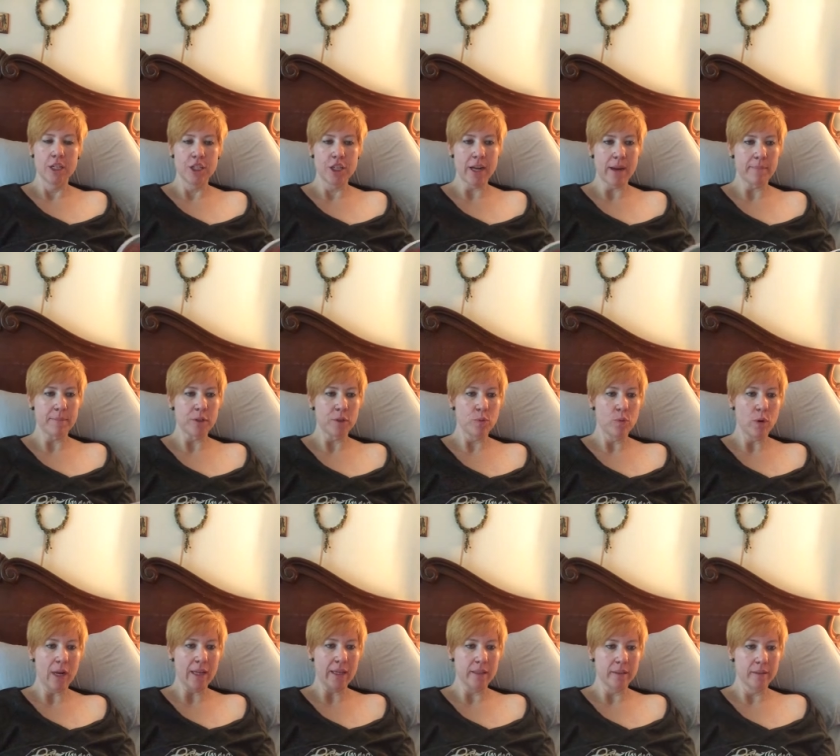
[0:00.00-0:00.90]
Chapter
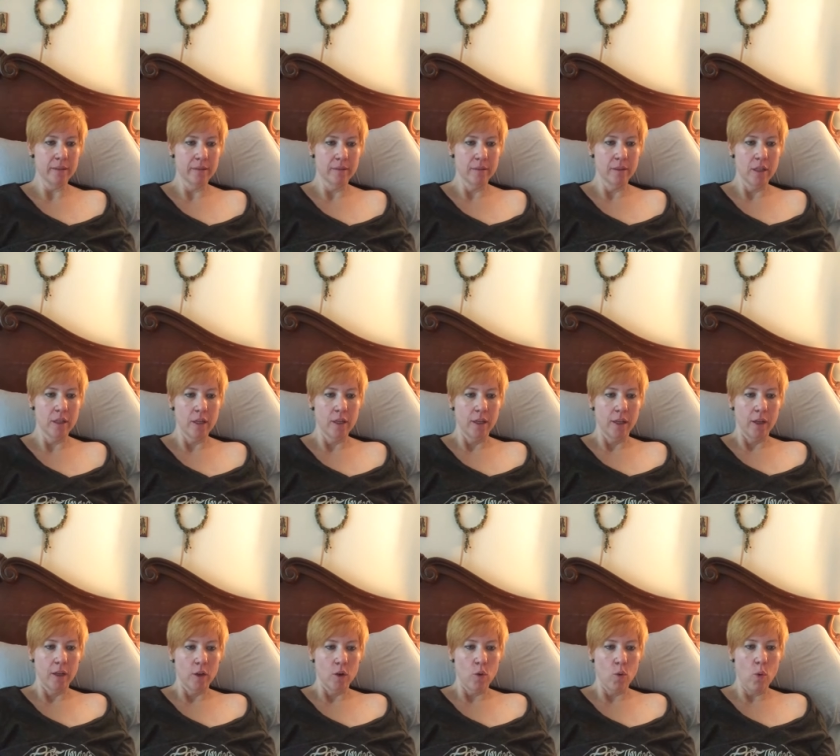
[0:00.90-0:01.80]
1
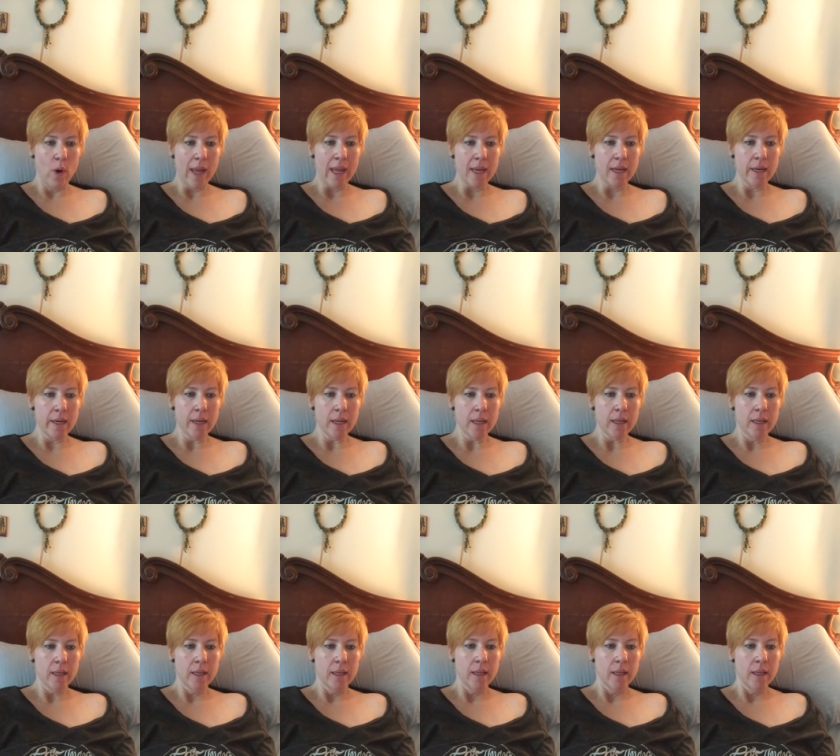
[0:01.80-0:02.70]
Gwen
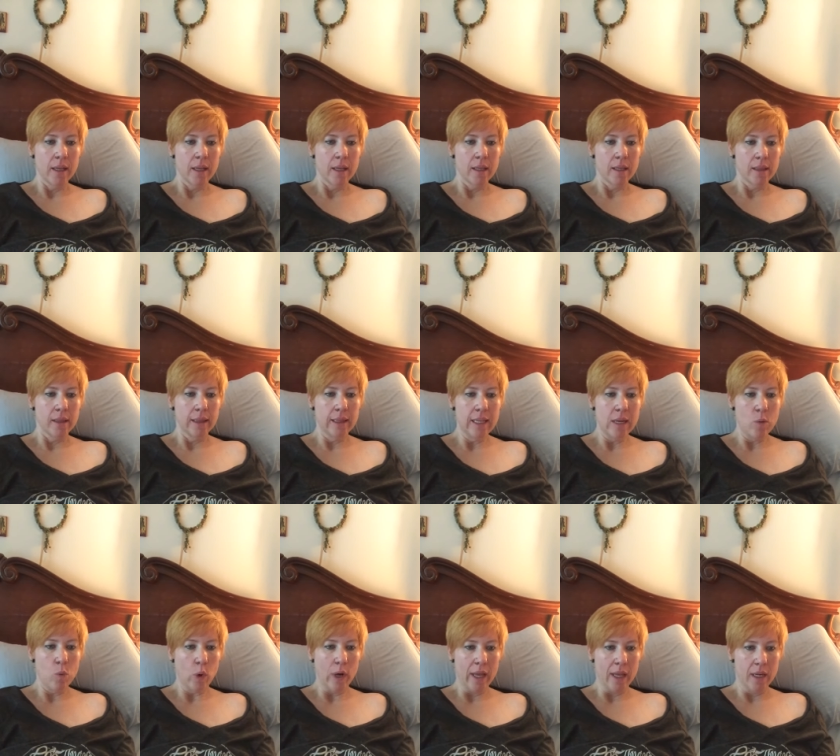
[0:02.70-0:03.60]
Lee
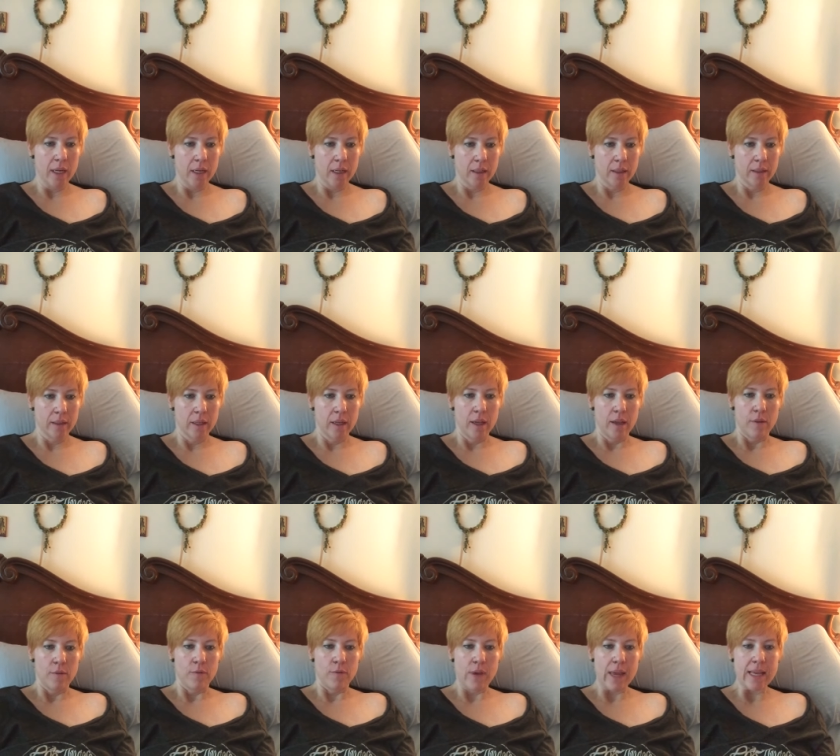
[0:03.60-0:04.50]
Wen
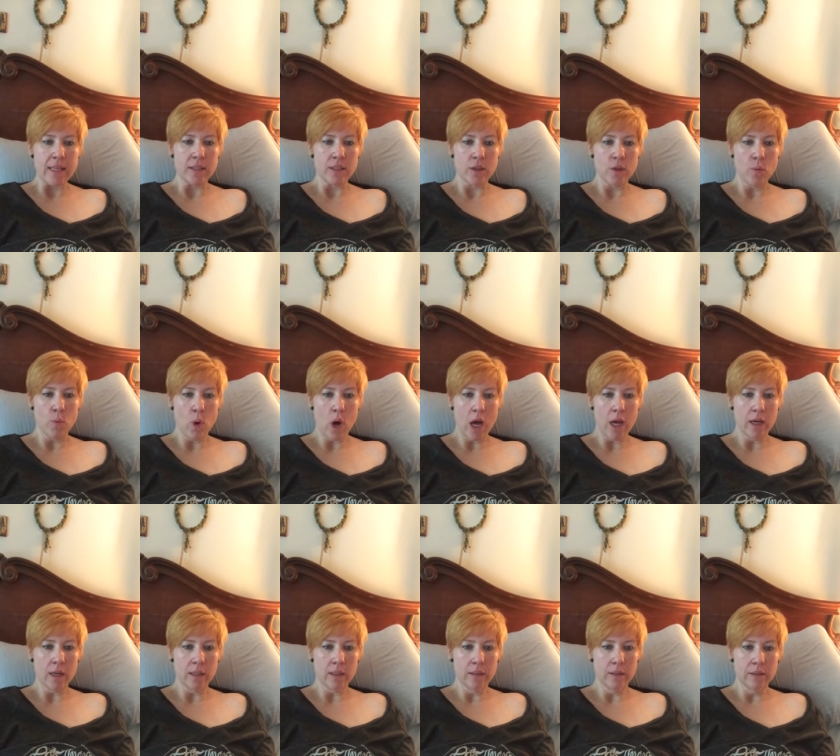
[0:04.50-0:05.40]
faced the
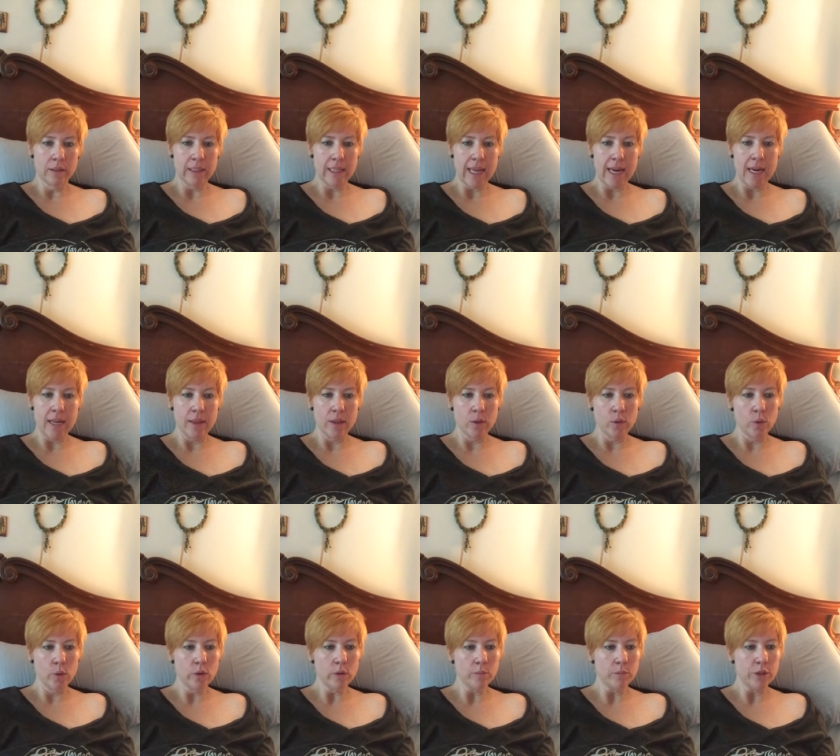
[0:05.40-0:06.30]
water, letting the
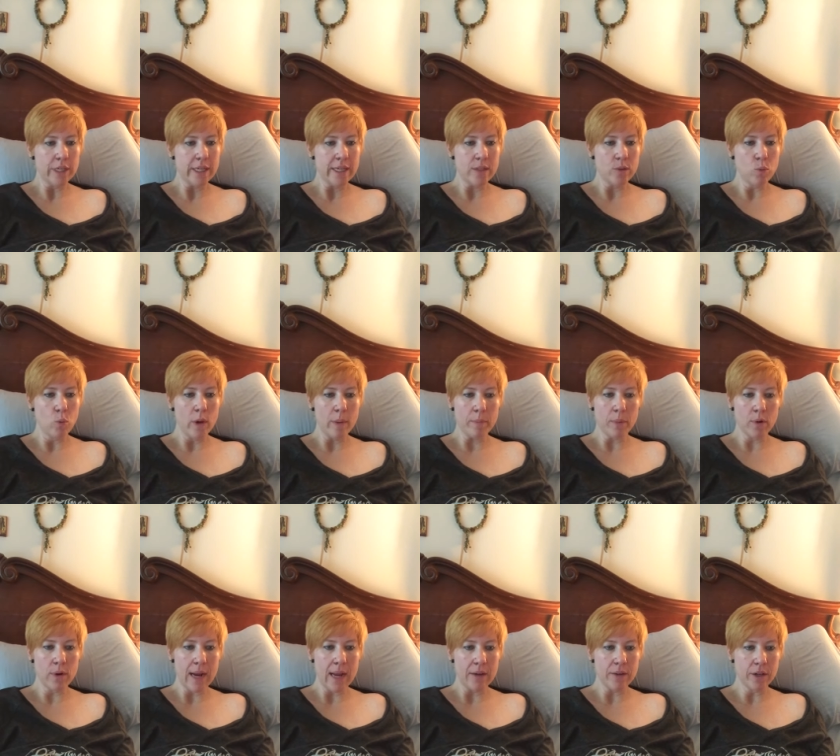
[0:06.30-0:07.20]
cool breeze whip
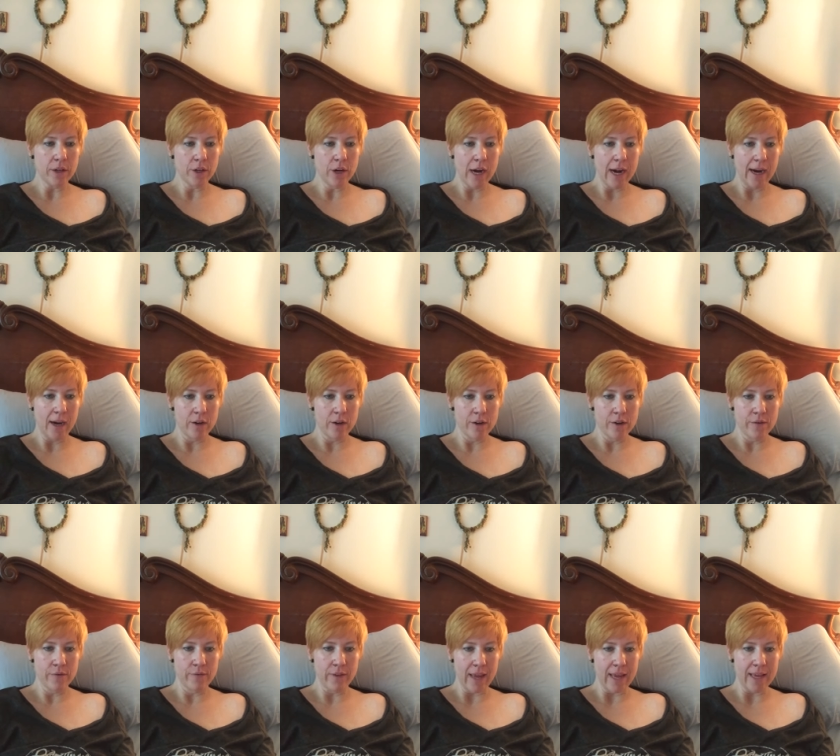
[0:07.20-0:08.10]
around her hair and
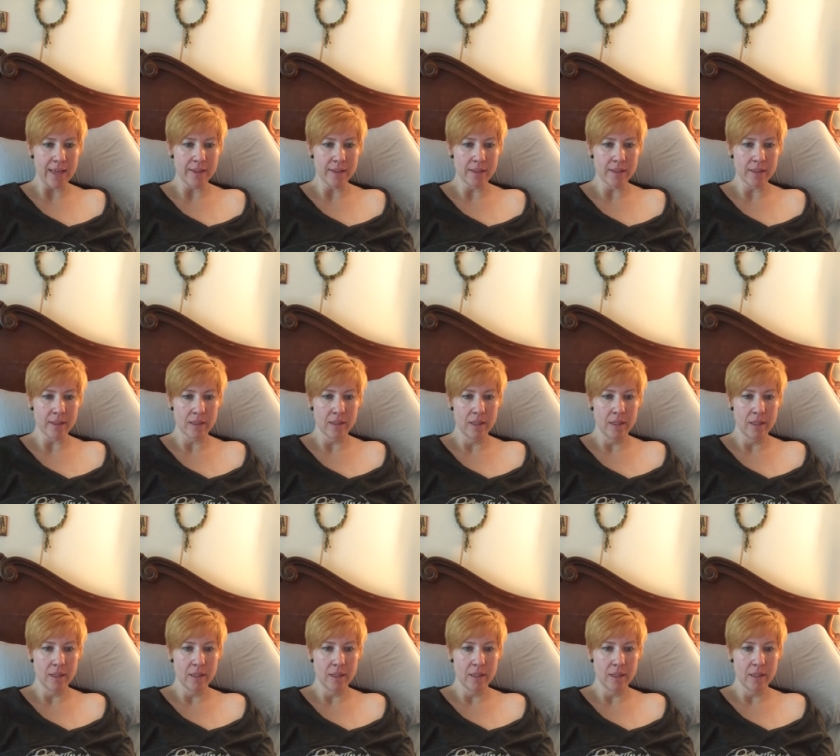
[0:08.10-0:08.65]
her face.